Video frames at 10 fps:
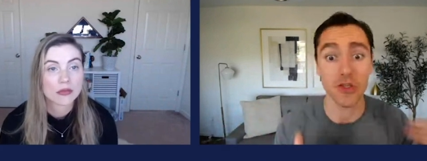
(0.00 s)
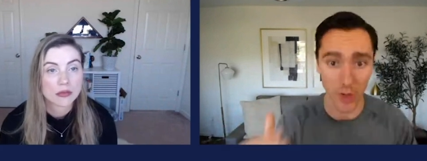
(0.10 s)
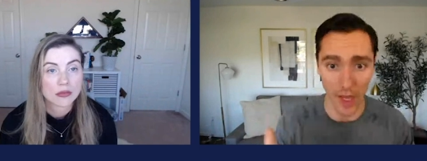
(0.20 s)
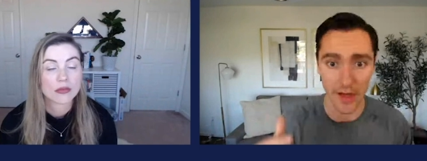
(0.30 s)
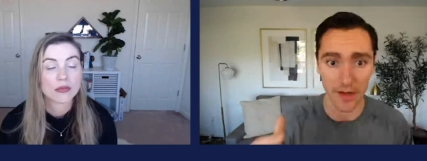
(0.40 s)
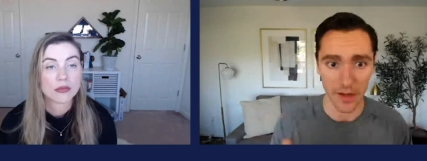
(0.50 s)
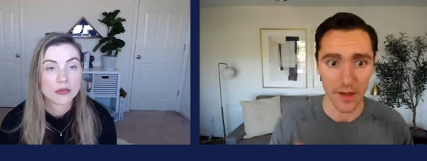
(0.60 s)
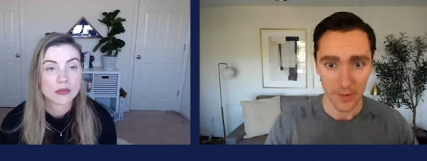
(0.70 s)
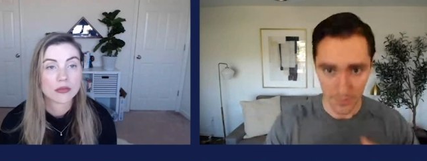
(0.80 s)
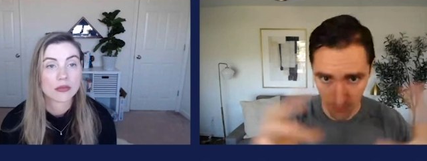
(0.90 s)
Speaker 1: you can,
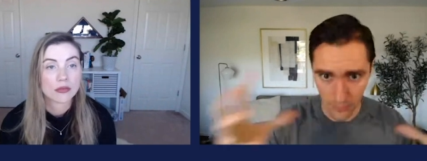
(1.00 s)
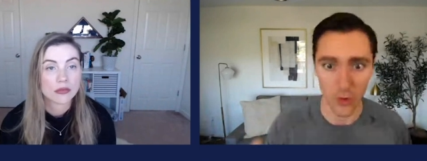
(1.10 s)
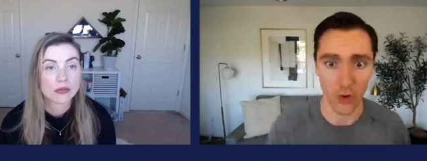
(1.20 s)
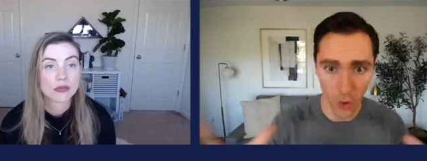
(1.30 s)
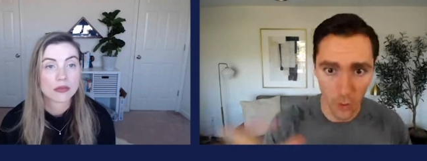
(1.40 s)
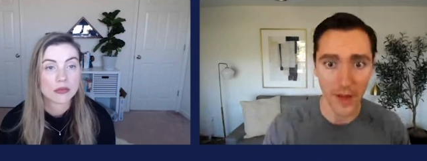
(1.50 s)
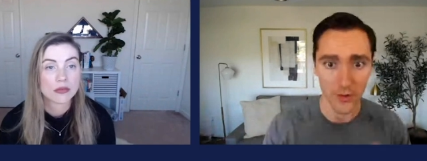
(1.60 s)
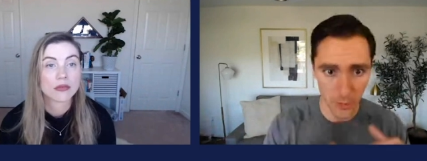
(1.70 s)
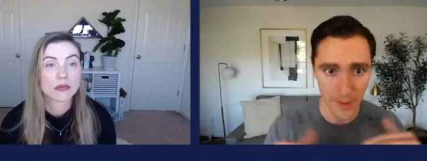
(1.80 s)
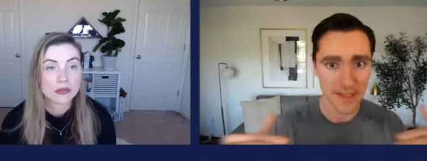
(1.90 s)
you know, go back
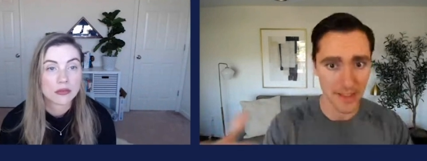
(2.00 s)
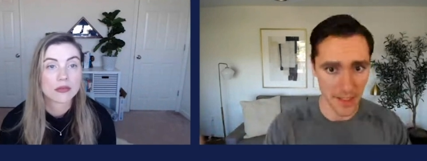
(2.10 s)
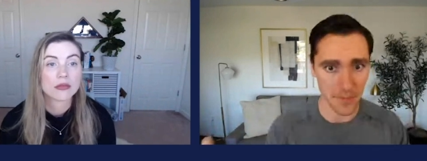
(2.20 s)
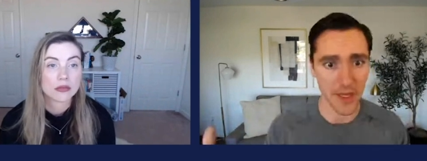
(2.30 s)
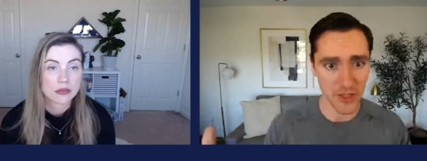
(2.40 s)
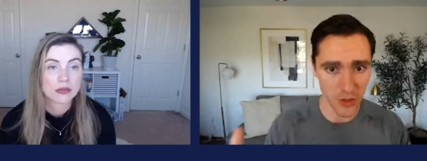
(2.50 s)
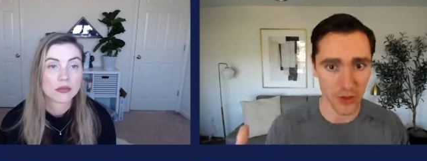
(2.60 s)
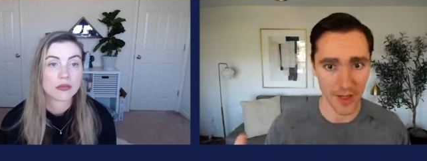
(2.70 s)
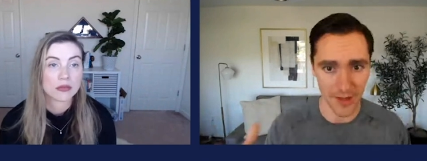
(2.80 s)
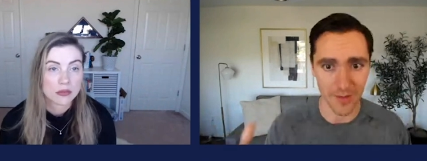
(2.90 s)
to basics and make sure
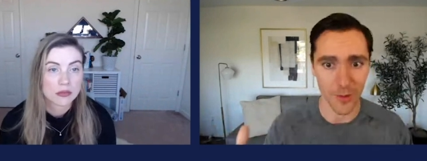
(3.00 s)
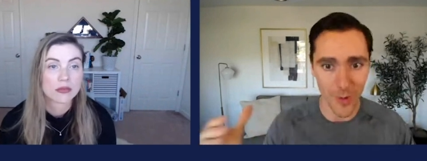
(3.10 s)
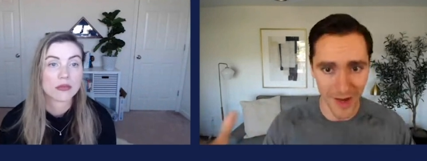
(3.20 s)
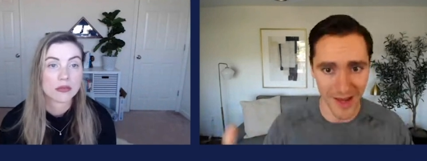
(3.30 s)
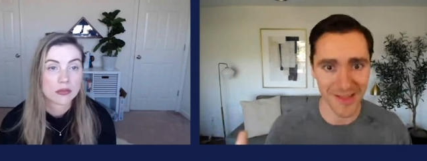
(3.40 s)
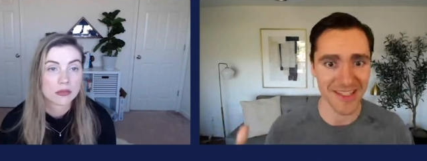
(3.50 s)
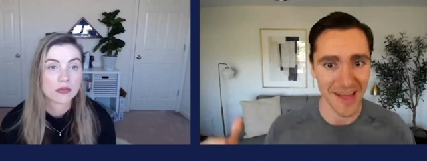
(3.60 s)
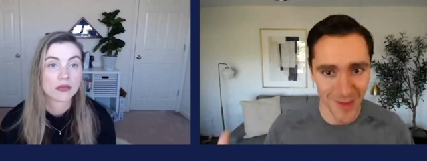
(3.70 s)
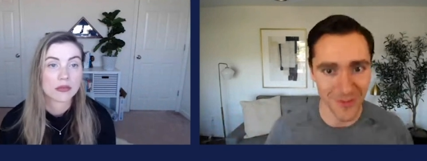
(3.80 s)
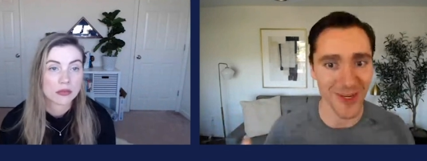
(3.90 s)
that everyone has the same
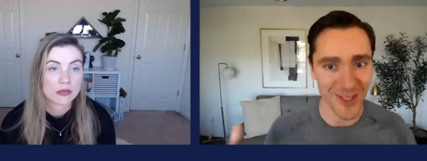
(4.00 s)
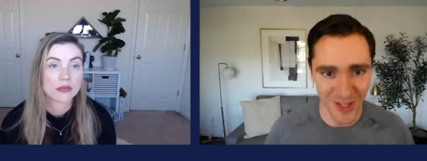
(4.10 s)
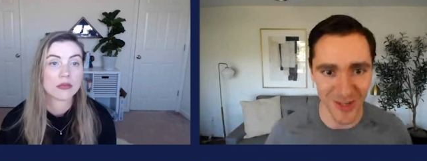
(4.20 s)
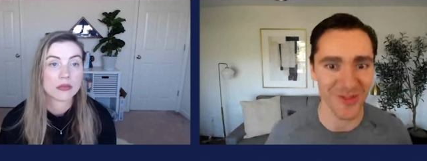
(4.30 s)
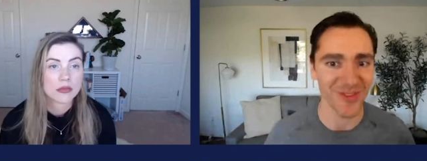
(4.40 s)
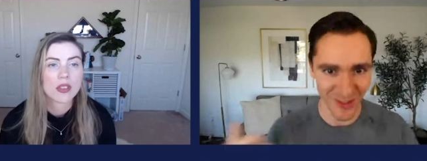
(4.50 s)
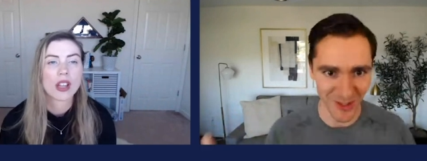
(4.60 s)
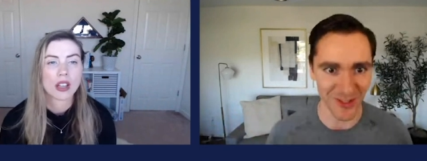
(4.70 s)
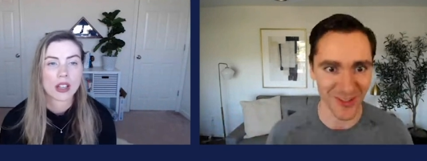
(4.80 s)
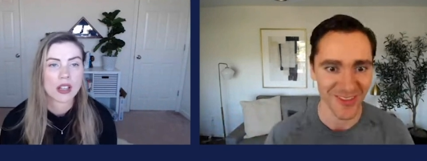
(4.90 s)
definition of
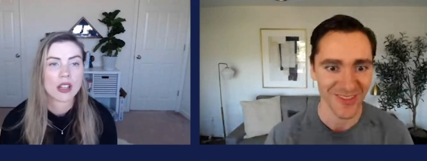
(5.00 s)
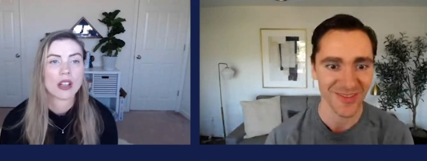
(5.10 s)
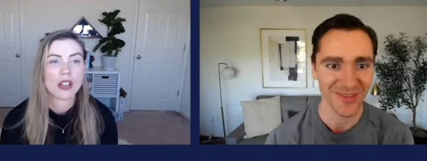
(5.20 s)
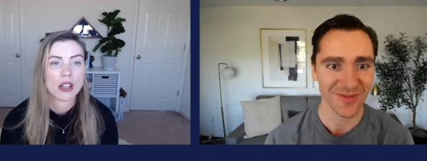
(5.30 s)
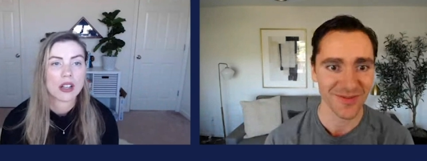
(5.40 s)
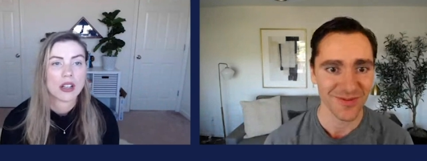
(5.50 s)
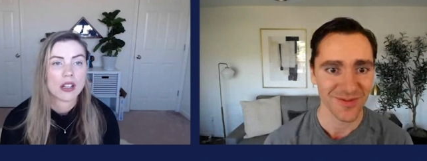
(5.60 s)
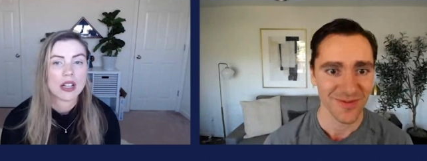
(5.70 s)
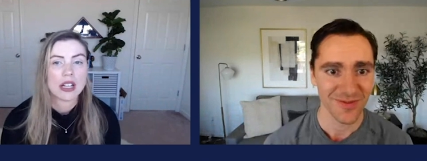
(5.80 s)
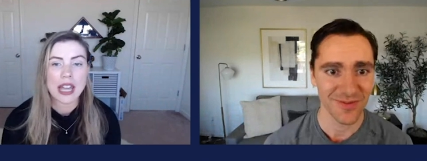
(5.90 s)
good.
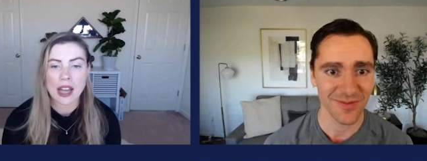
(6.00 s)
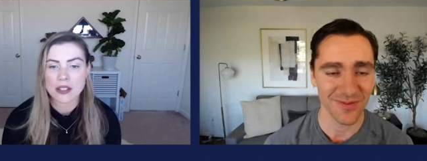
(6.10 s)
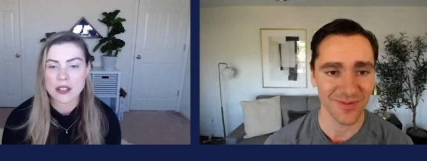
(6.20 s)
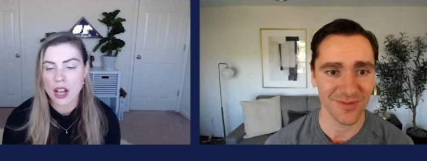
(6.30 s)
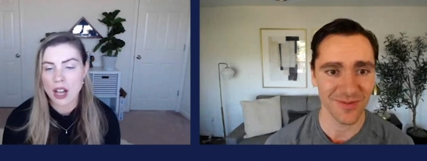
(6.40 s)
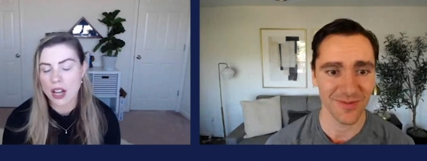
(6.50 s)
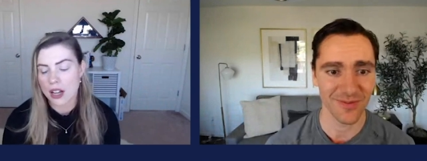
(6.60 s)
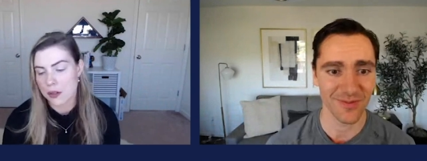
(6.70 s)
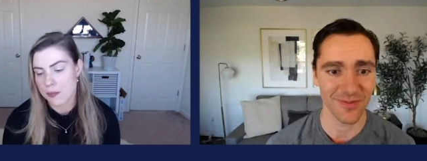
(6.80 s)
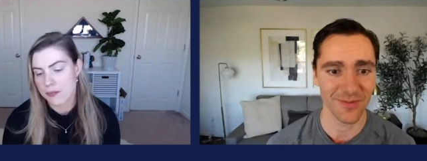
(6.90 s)
Speaker 2: Yeah.
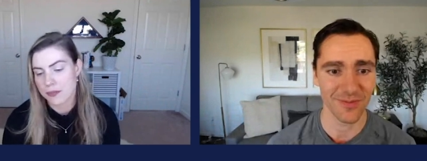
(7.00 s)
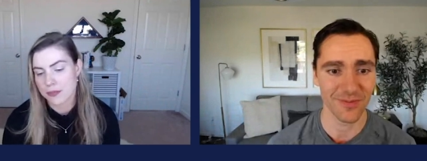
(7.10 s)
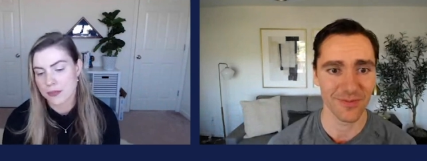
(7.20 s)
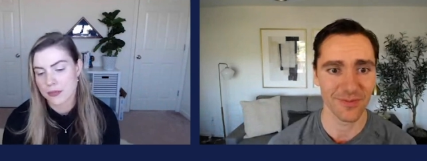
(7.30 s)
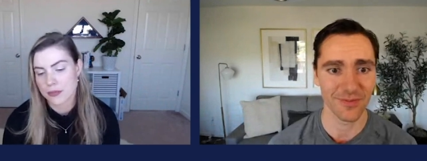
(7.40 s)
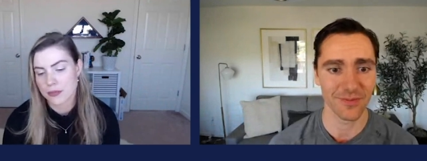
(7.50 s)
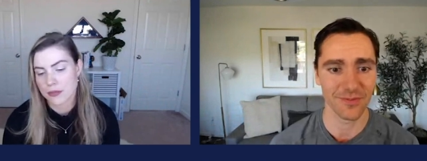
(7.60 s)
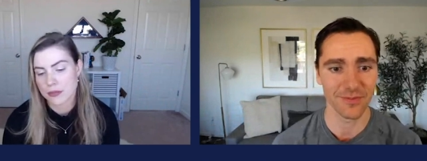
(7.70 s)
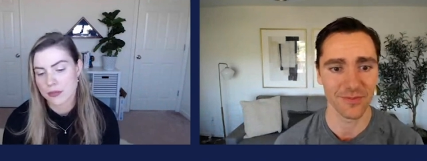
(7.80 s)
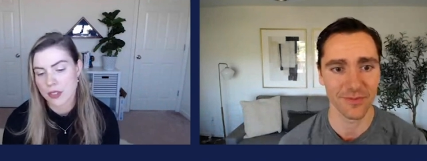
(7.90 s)
Um,
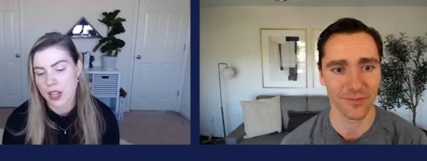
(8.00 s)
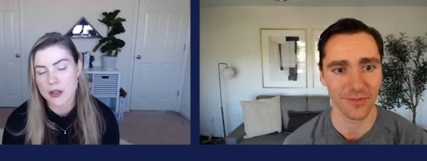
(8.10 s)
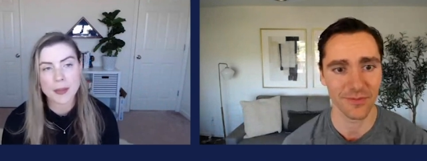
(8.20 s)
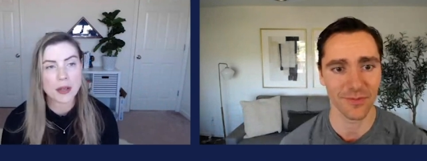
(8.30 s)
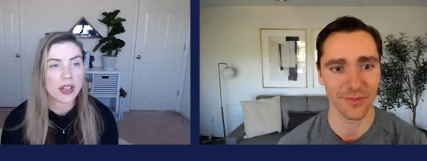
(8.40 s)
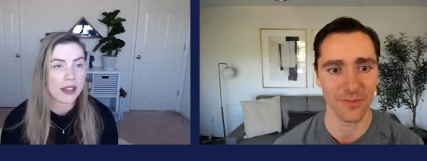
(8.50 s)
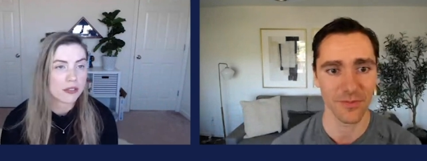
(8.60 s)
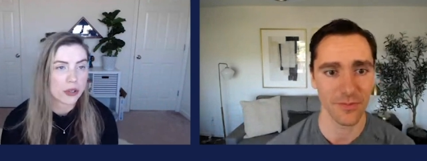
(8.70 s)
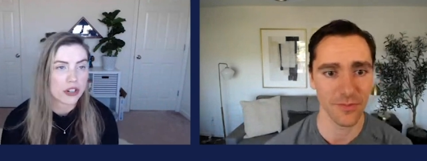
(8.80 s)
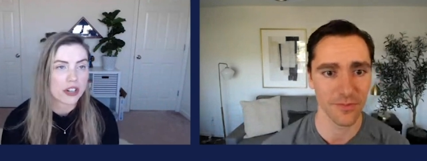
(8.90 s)
I mean, we have
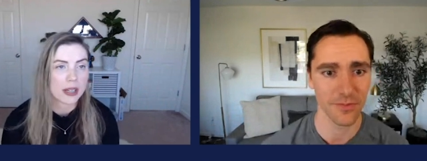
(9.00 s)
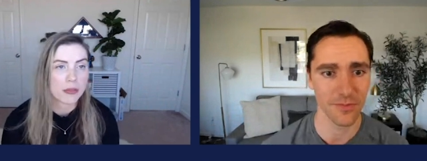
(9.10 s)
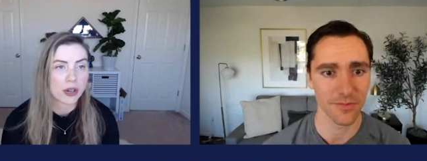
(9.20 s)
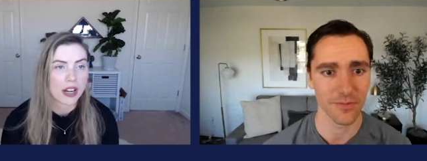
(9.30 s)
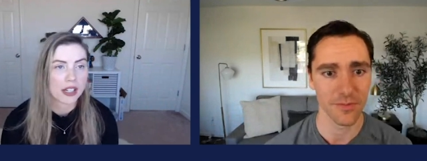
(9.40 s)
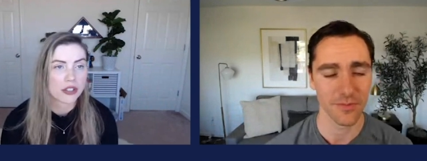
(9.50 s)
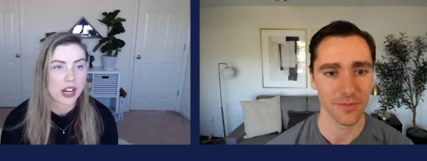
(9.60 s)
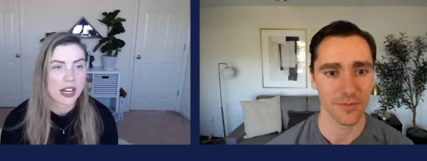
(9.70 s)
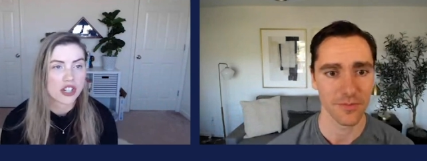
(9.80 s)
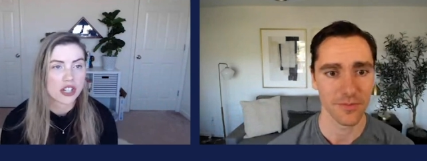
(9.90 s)
quarterly product
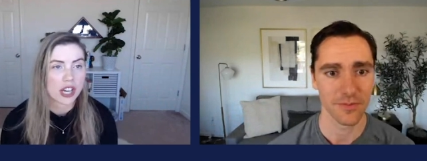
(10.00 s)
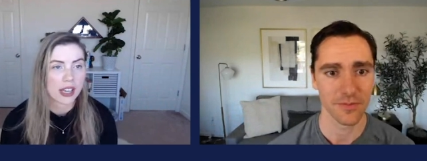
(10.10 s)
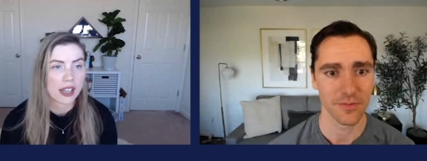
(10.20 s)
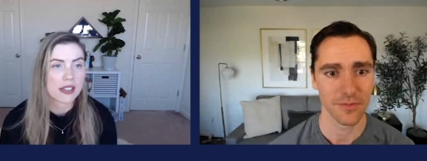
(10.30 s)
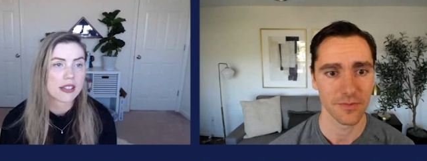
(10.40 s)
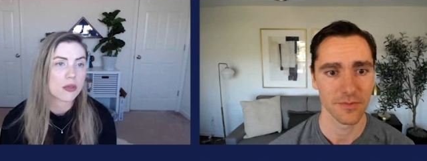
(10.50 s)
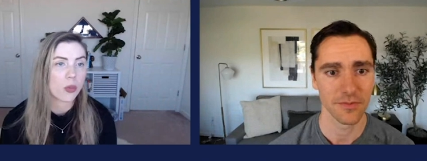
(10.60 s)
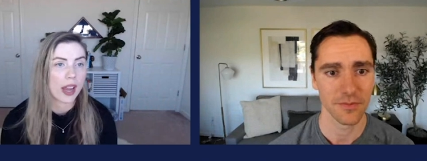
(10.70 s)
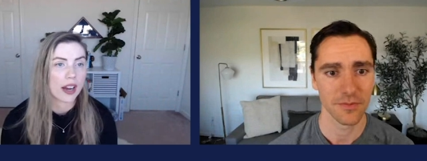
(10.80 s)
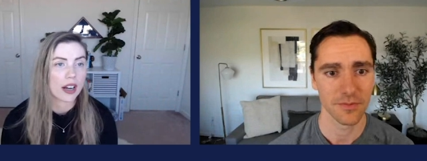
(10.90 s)
strategy check-ins
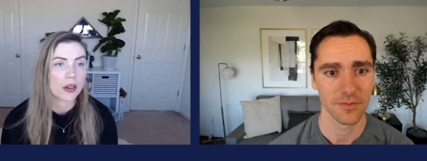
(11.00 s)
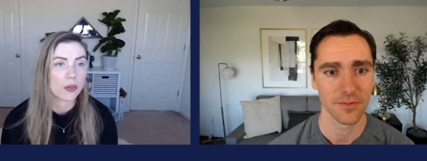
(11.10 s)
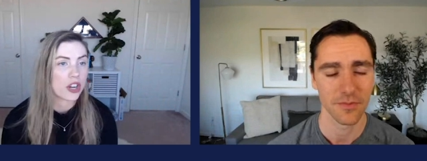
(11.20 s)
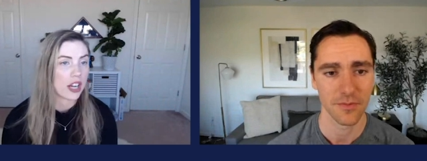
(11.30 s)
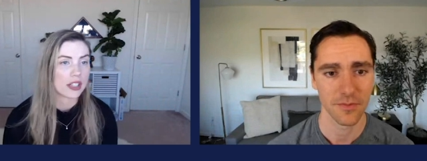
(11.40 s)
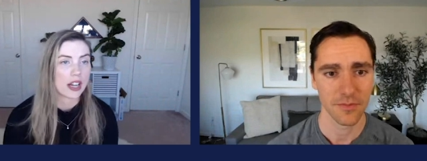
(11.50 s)
where we're not